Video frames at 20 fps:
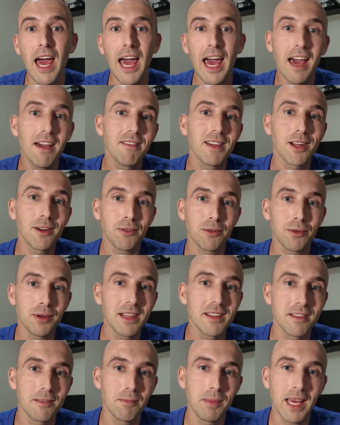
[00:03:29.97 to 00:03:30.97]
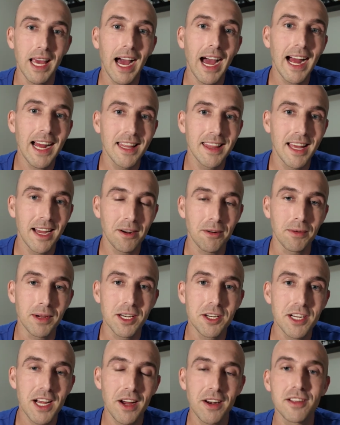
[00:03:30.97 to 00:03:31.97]
Having a reason behind that
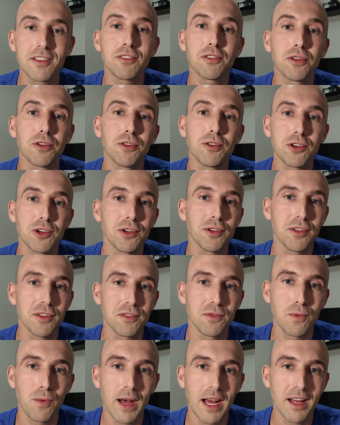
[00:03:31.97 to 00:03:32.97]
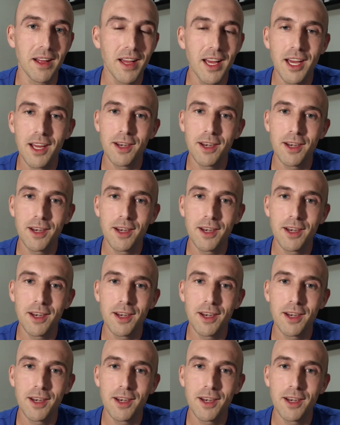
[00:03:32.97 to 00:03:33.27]
reach out is crucial as well.